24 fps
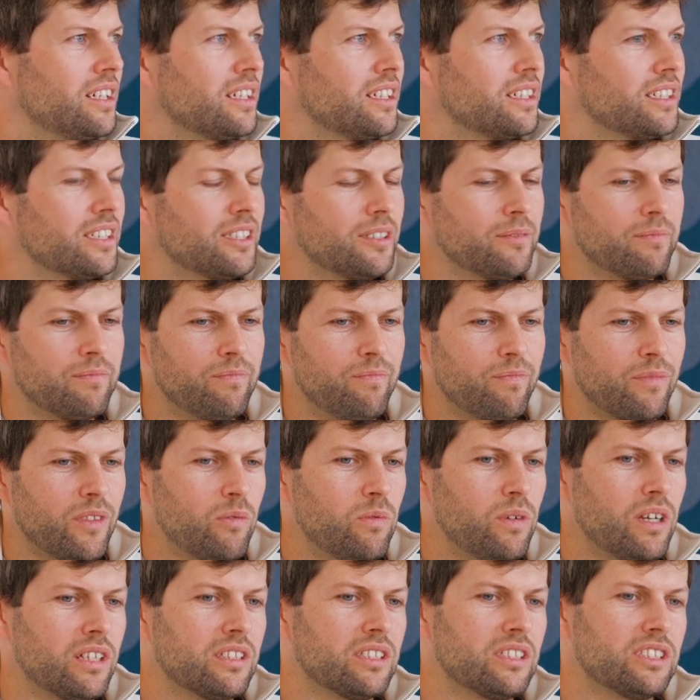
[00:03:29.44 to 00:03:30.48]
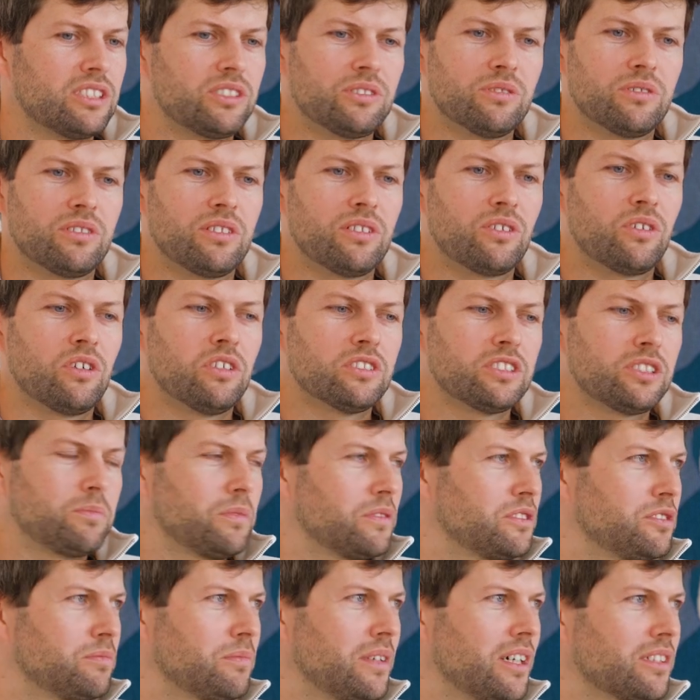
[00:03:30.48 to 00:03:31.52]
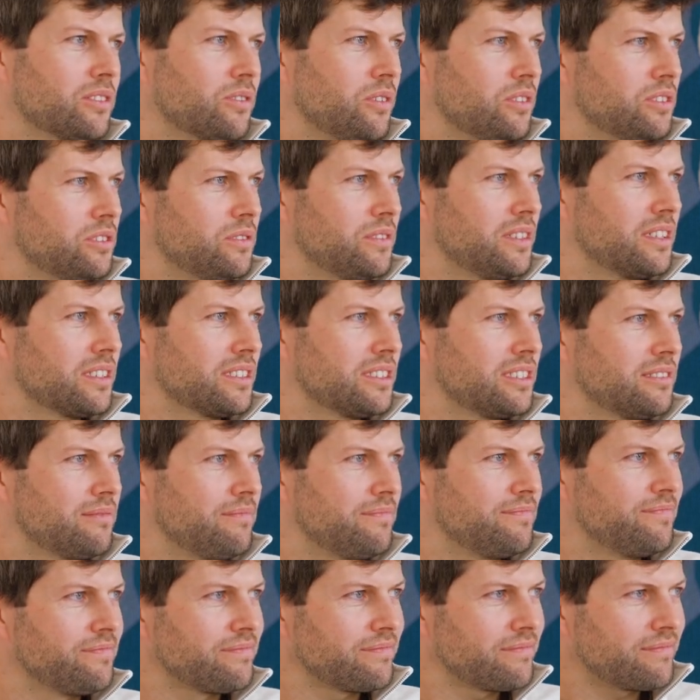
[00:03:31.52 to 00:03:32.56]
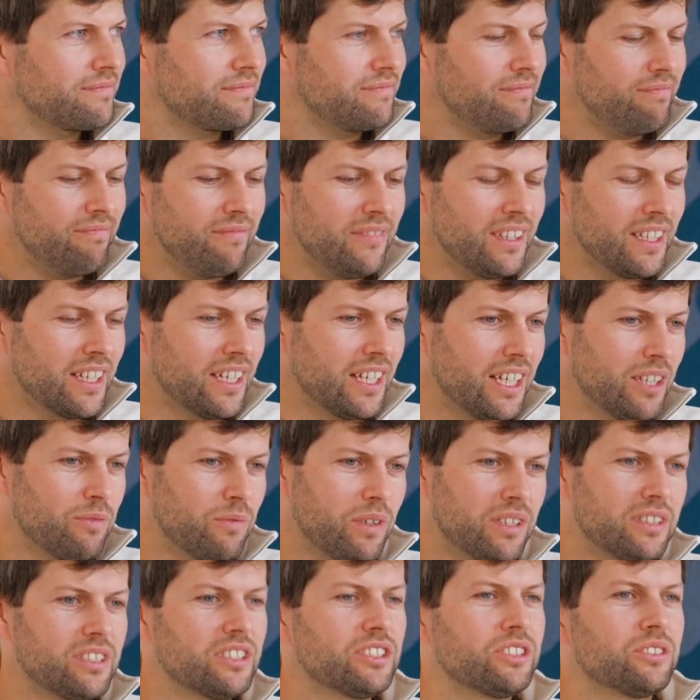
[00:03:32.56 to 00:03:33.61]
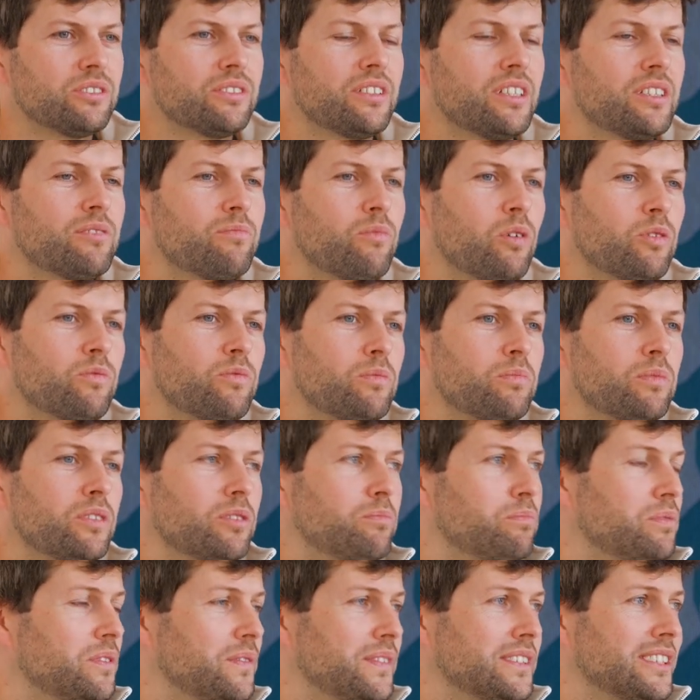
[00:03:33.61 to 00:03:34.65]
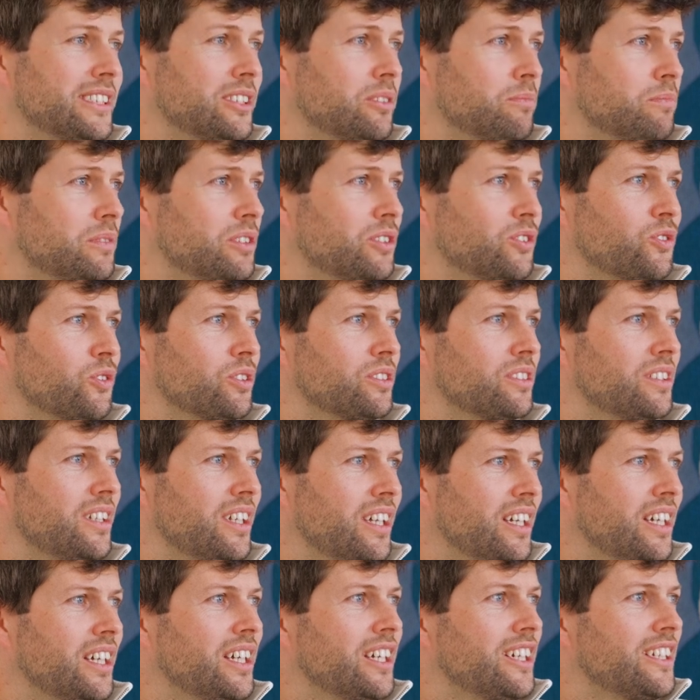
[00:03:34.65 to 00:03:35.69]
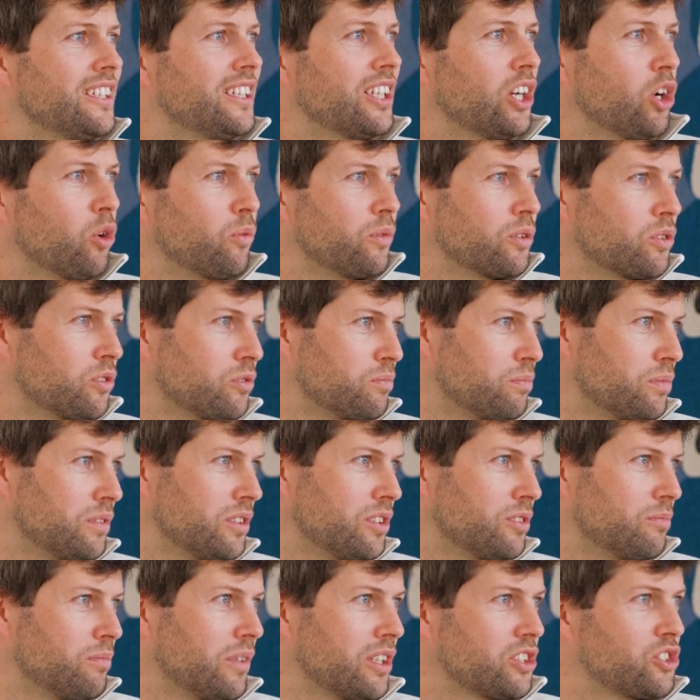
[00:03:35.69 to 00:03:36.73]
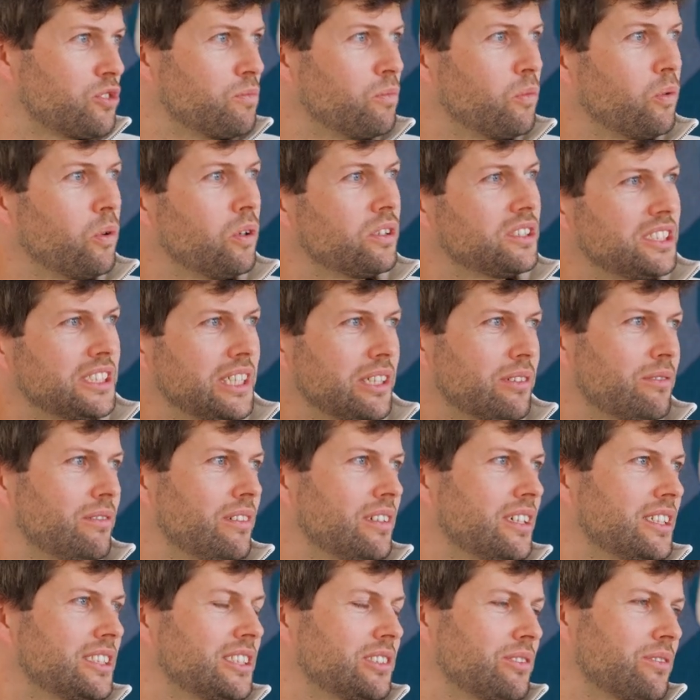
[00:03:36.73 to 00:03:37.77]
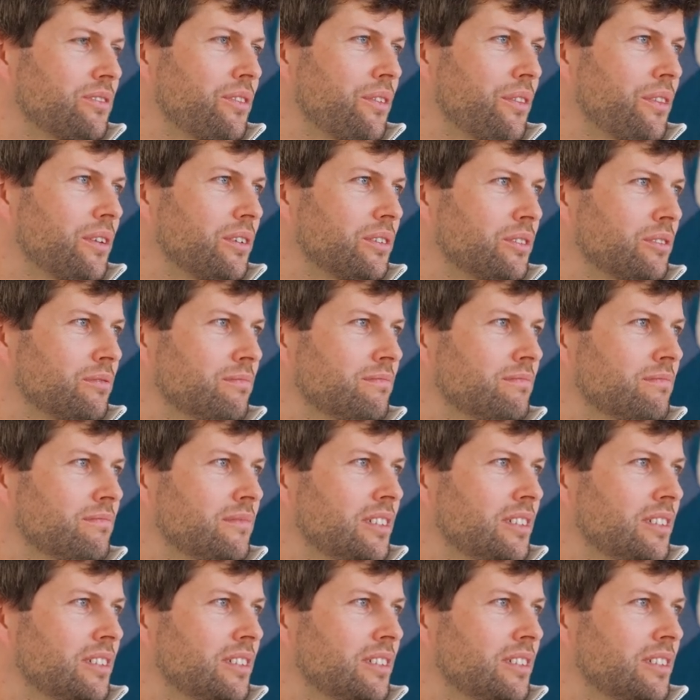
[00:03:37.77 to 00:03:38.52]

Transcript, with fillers: um, we understood the concept of smart contracts and we understood that what we built previously on Bitcoin, now we could build much more decentralized on Ethereum.